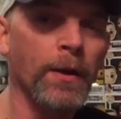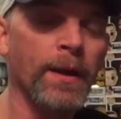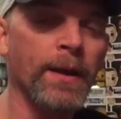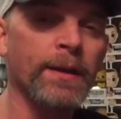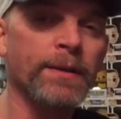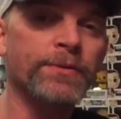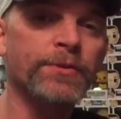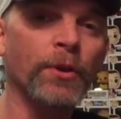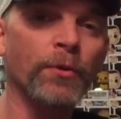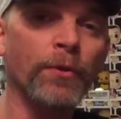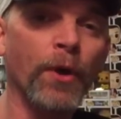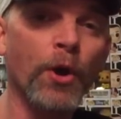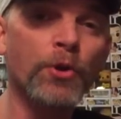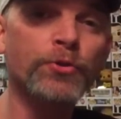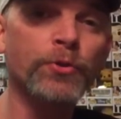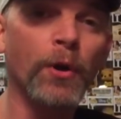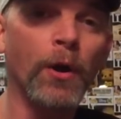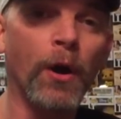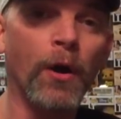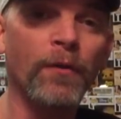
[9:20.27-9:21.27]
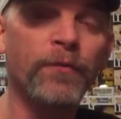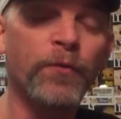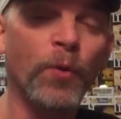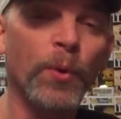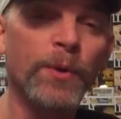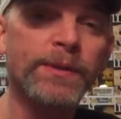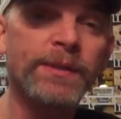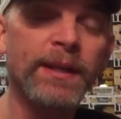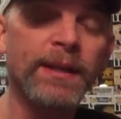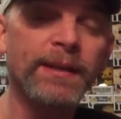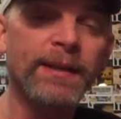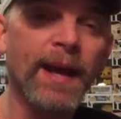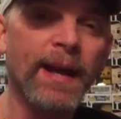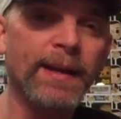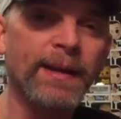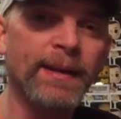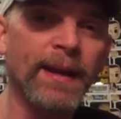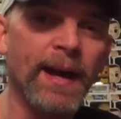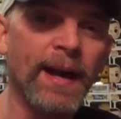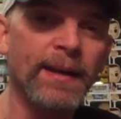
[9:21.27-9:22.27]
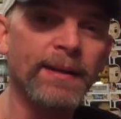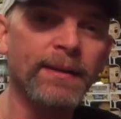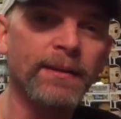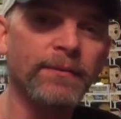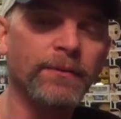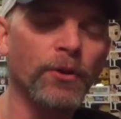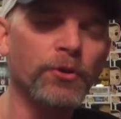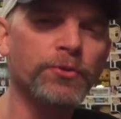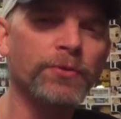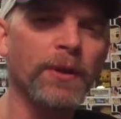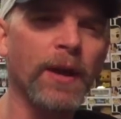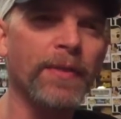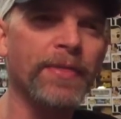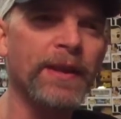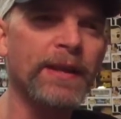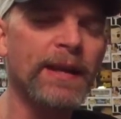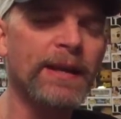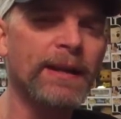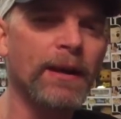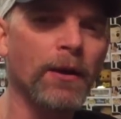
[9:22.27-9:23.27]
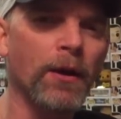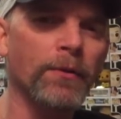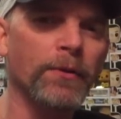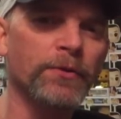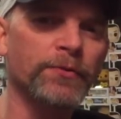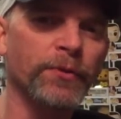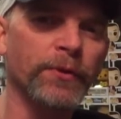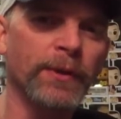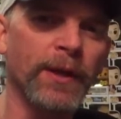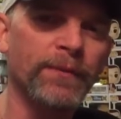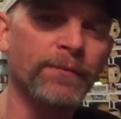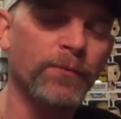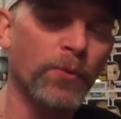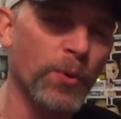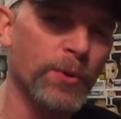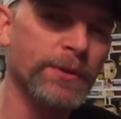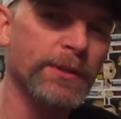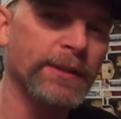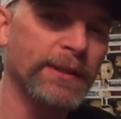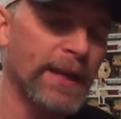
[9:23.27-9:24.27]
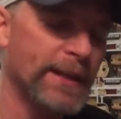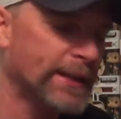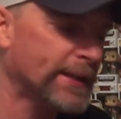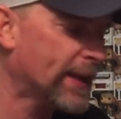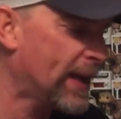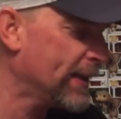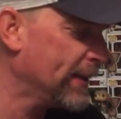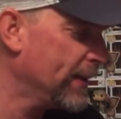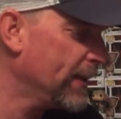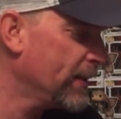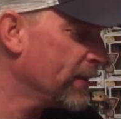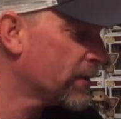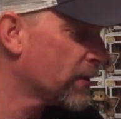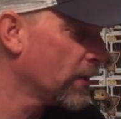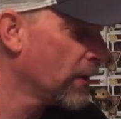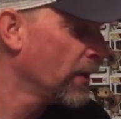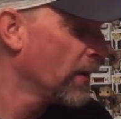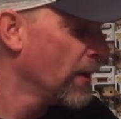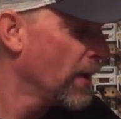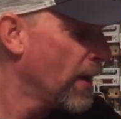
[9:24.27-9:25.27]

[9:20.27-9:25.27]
Oh, and so those are all $14.99. Those I think I got all those for $14.99 each.